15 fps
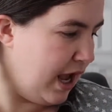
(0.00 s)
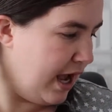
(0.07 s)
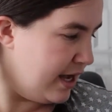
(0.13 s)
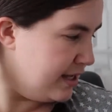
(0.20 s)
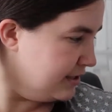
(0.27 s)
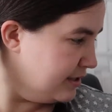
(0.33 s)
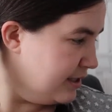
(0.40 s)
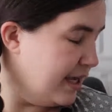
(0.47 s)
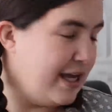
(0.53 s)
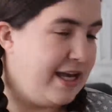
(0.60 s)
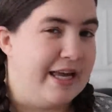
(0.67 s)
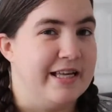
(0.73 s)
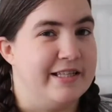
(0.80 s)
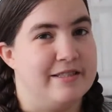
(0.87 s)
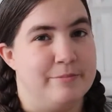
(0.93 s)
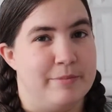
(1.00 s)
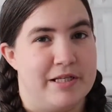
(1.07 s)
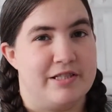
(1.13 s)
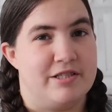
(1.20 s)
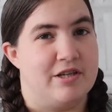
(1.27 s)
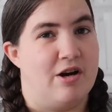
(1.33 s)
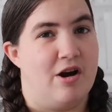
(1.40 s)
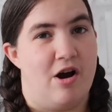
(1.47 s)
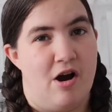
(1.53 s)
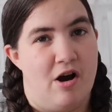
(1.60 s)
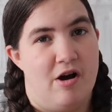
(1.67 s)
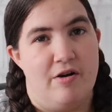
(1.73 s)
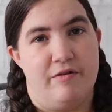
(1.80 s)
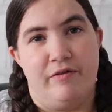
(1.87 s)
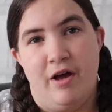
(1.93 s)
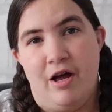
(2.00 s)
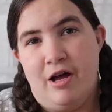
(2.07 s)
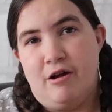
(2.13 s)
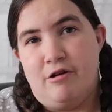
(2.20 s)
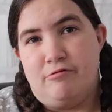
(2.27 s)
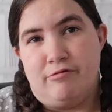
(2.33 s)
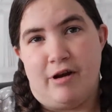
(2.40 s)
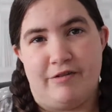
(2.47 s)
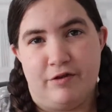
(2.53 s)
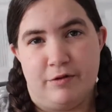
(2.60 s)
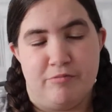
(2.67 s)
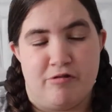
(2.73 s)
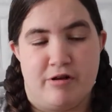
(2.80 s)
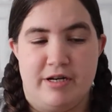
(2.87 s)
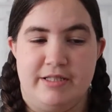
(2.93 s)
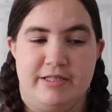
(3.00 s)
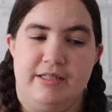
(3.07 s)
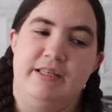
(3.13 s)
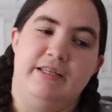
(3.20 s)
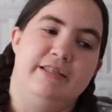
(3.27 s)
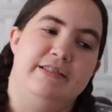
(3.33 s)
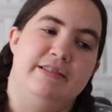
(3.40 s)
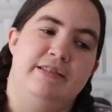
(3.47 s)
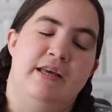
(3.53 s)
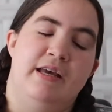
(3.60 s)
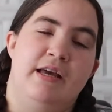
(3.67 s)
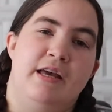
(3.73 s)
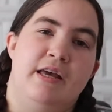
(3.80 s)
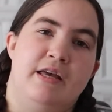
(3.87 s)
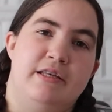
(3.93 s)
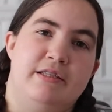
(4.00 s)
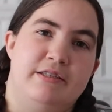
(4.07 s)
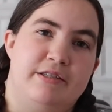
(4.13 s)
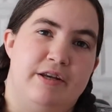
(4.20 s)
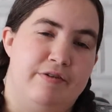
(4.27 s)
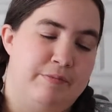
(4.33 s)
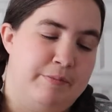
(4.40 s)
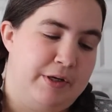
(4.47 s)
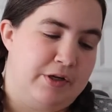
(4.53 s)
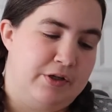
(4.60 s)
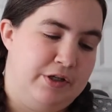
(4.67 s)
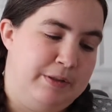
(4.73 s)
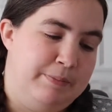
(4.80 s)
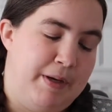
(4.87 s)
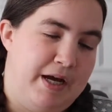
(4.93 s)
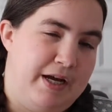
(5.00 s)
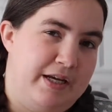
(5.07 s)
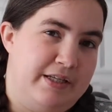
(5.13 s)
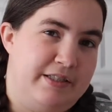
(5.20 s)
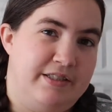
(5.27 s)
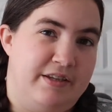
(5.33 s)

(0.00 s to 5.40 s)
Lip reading: And it's a mixture of raffle prizes, stuff in my goodie bag,